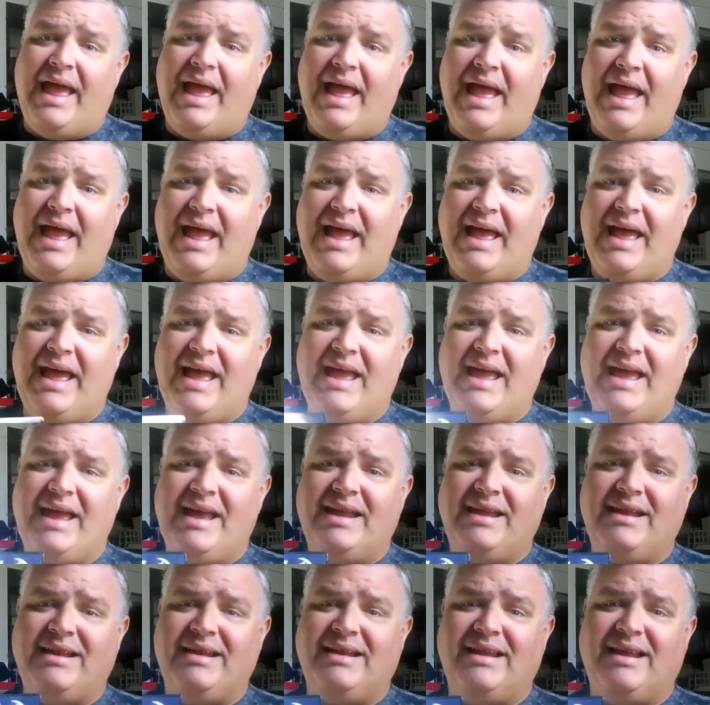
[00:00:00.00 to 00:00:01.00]

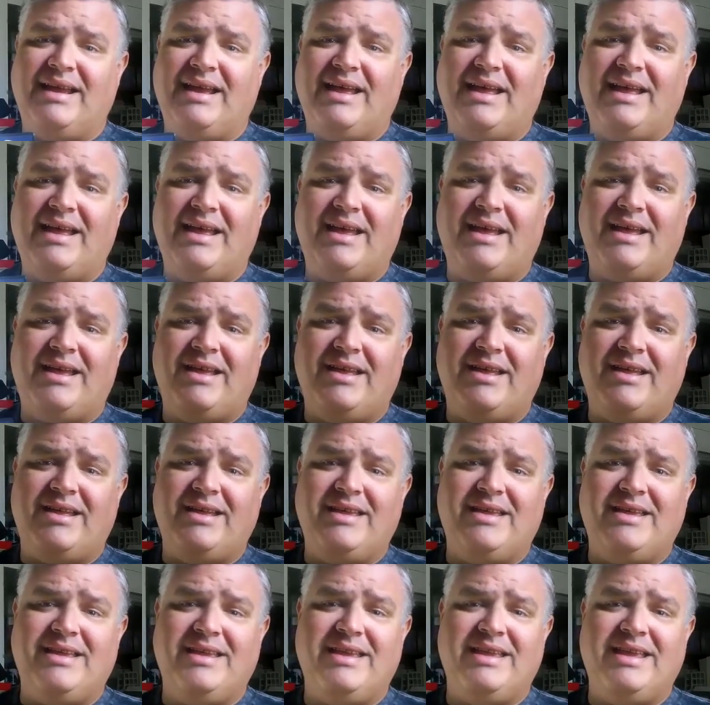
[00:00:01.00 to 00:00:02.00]
And
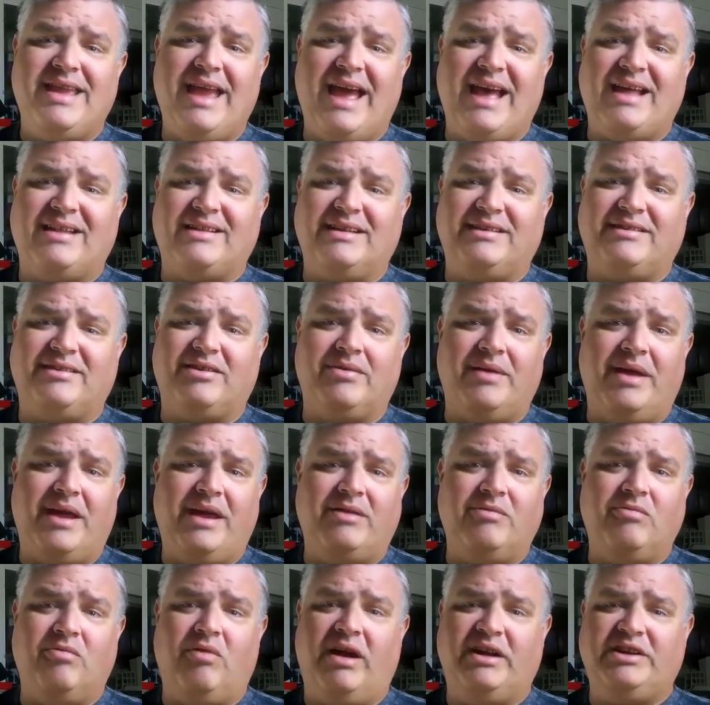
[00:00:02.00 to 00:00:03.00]
yeah, let's go ahead
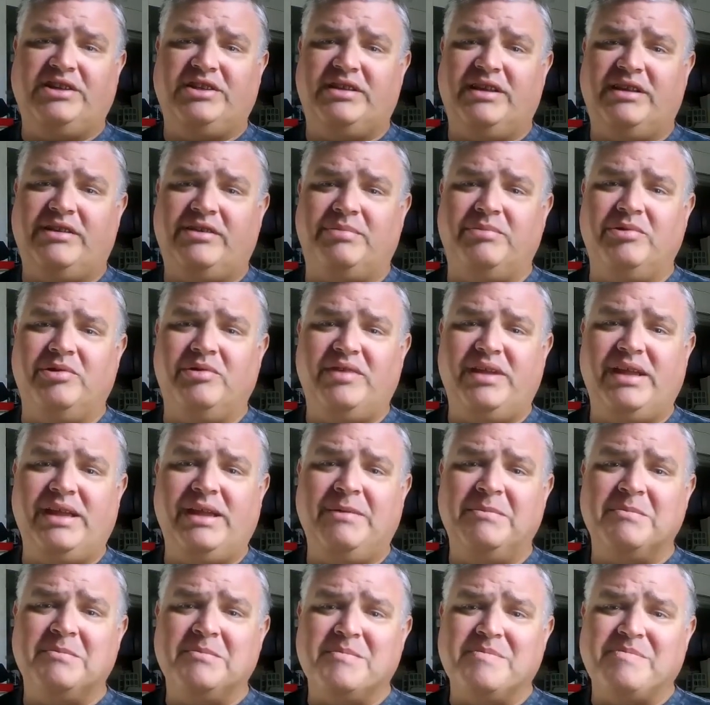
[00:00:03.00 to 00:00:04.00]
and watch this
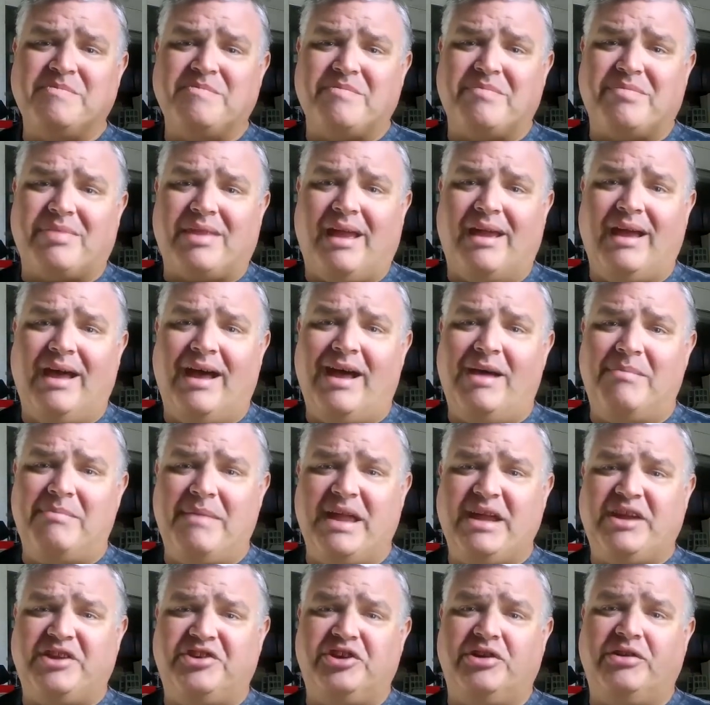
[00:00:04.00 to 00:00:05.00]
movie.
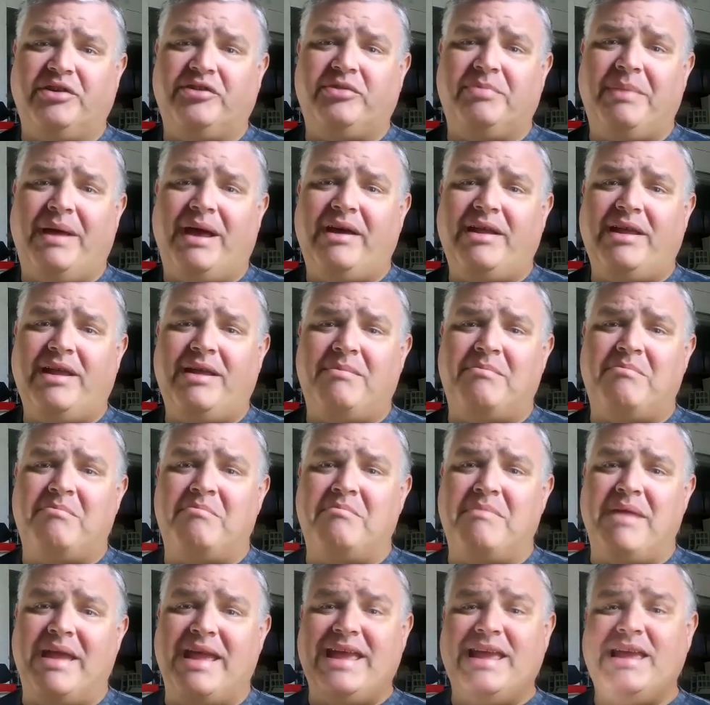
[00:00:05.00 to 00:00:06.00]
Make jokes about it.
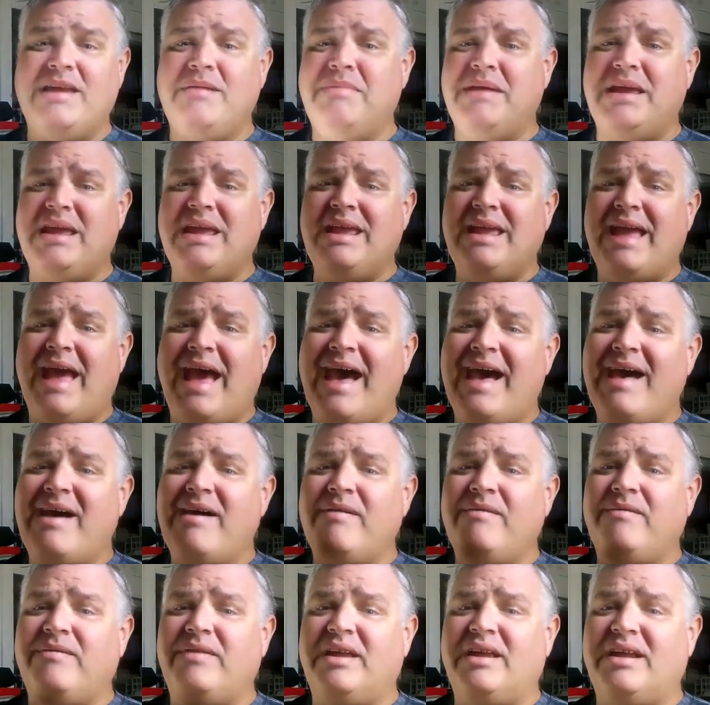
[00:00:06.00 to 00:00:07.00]
Maybe
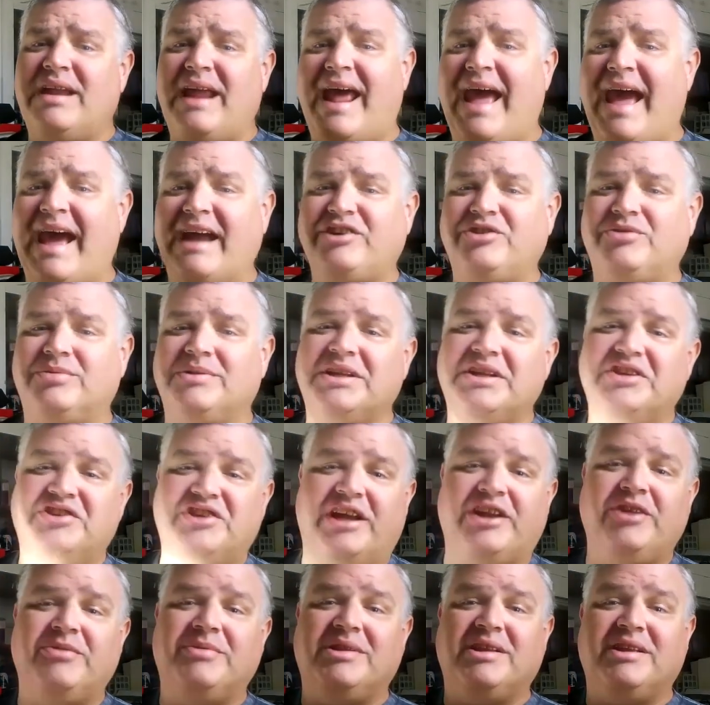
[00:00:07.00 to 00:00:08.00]
have an actually
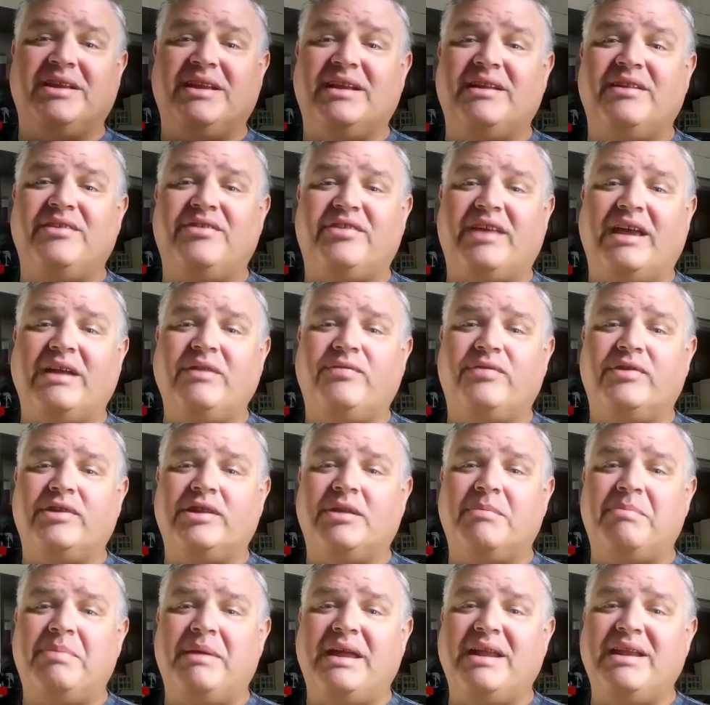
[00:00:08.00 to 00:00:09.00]
genuinely insightful
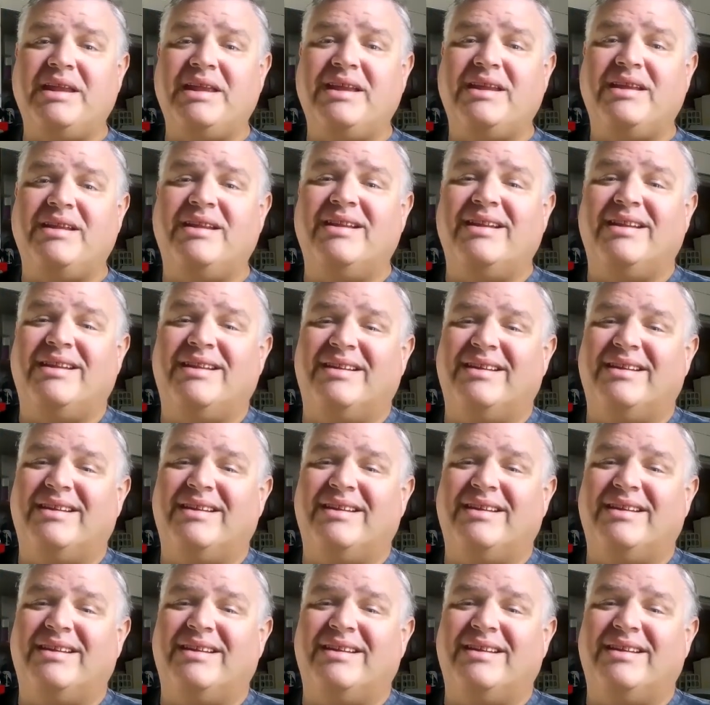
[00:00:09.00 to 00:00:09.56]
opinion.